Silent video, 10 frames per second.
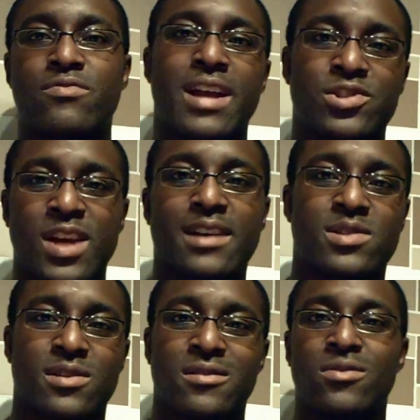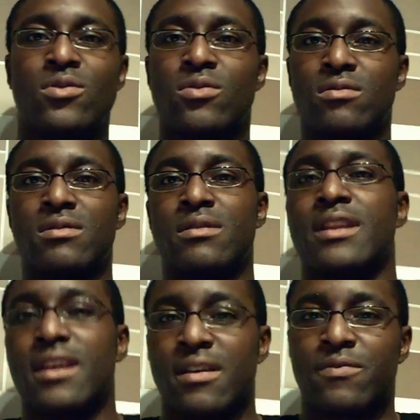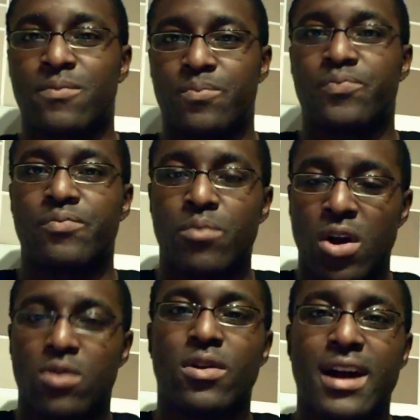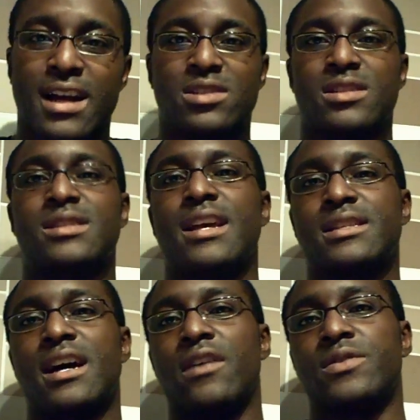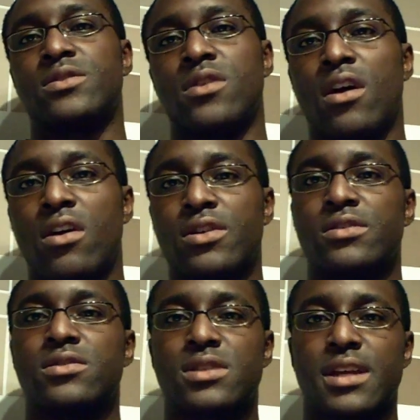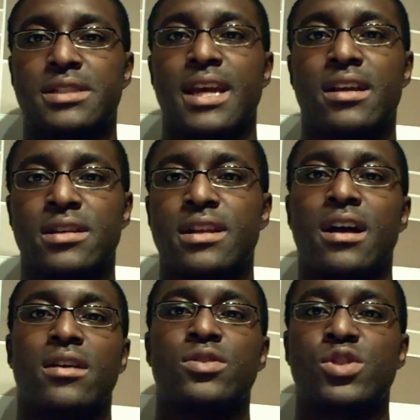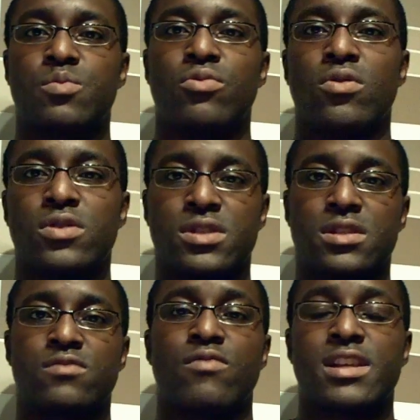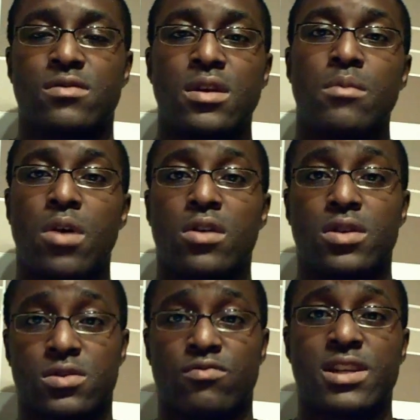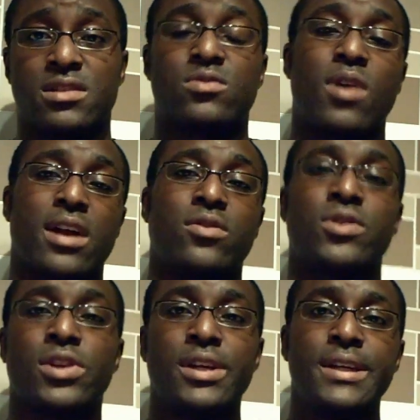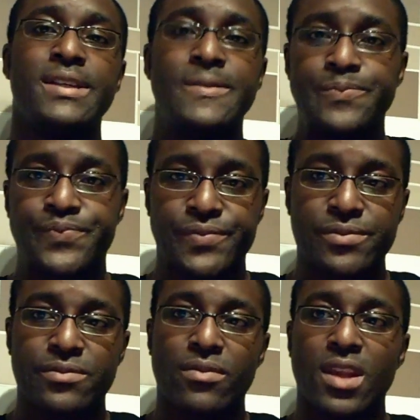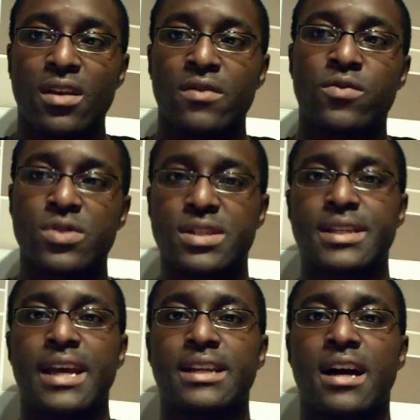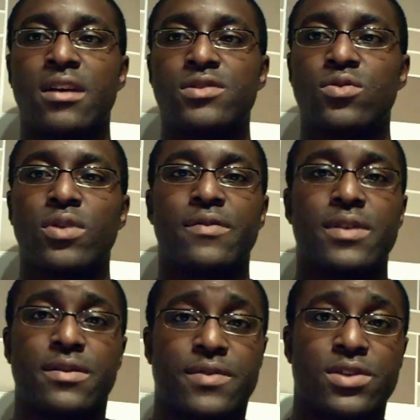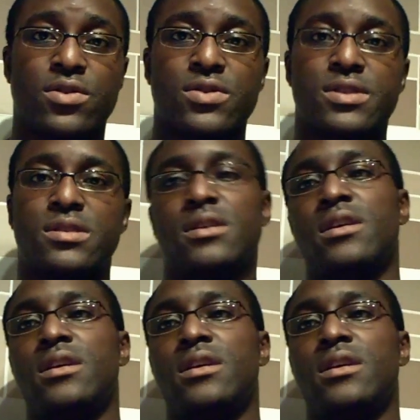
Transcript: Greg Jackson and all, and if Marquardt actually stays out of his guard and doesn't get taken down, can sprawl, because Marquardt's wrestling is quite good. Avoids the takedowns, or even if he does,